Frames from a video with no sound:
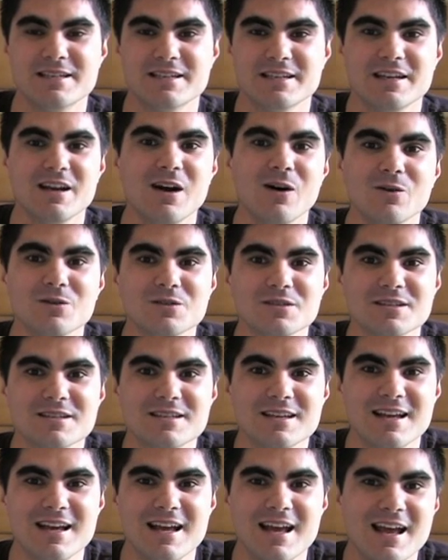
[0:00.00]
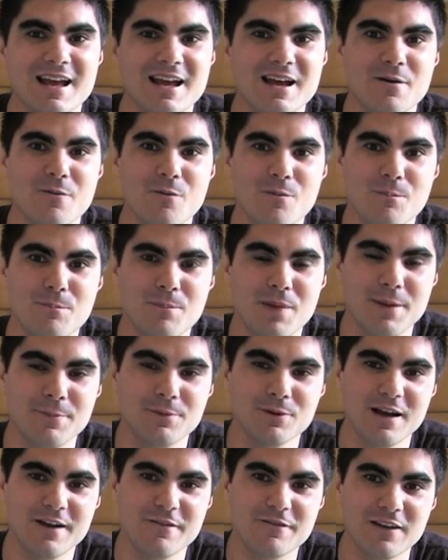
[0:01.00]
PC holders.
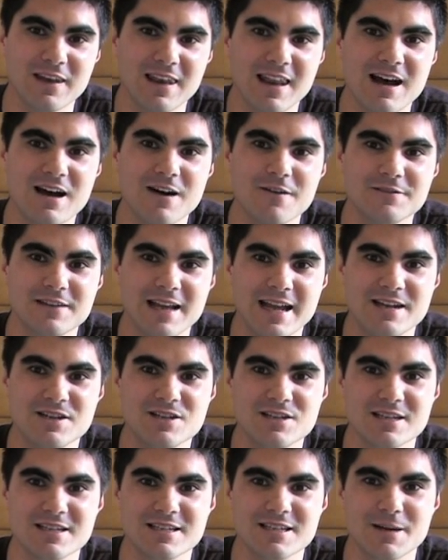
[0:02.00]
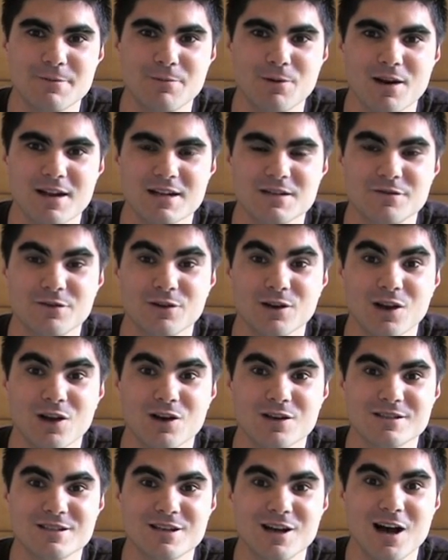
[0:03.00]
People have loved HTC products for a
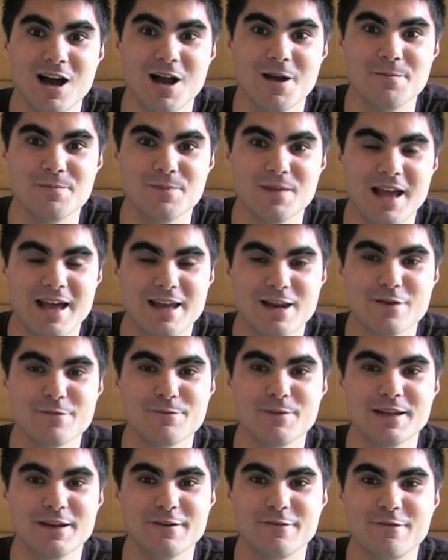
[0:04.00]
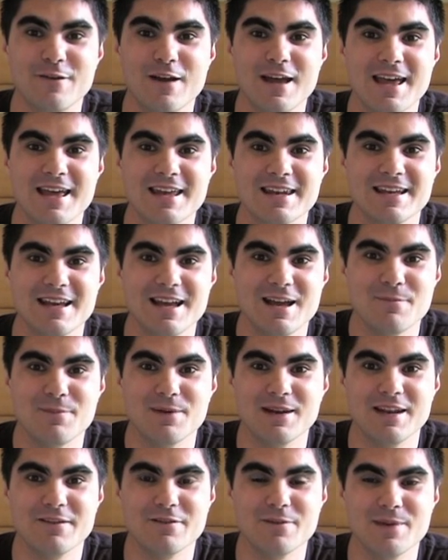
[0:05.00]
long time, and I've been a fan,
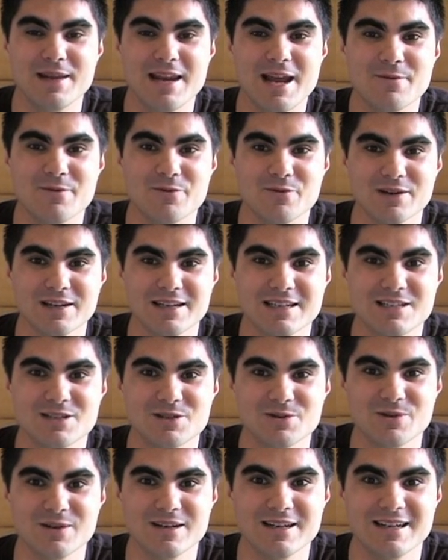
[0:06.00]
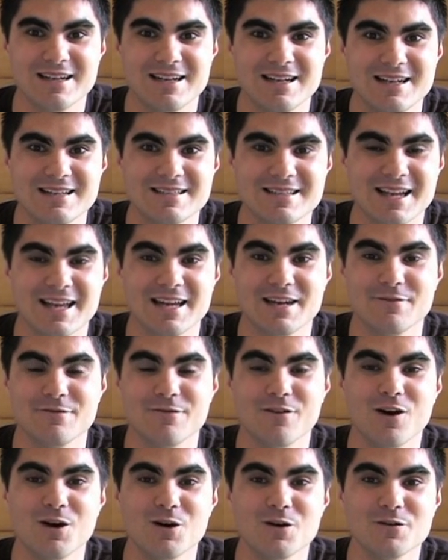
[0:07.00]
but never been able really to get
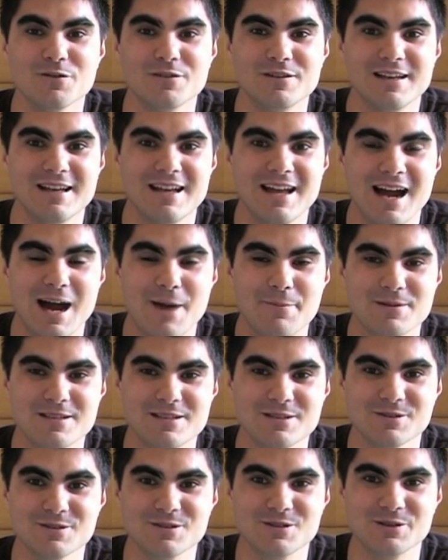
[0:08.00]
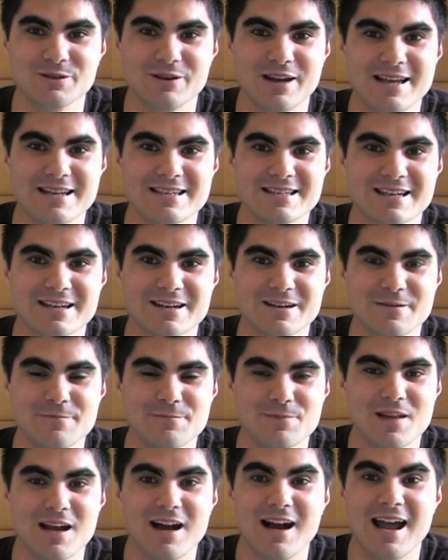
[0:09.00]
involved up until 2 days ago.
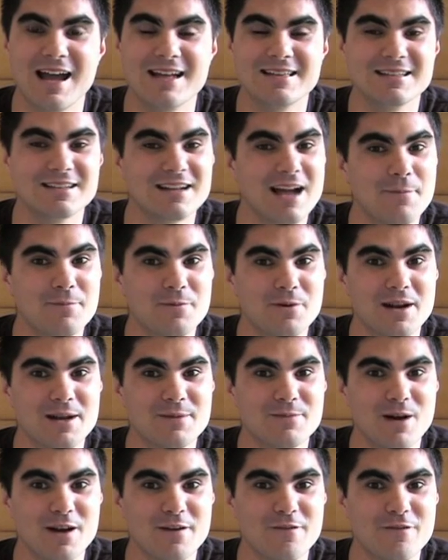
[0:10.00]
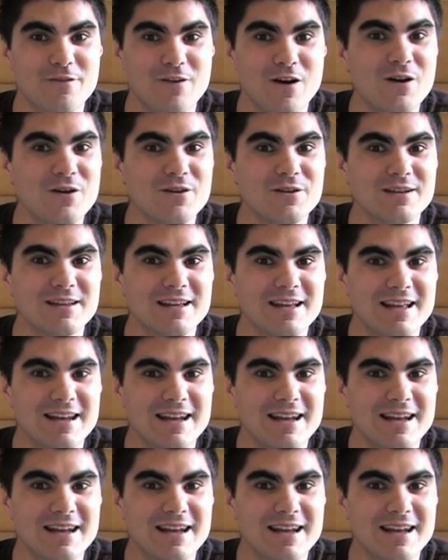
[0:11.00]
I had to upgrade my phone.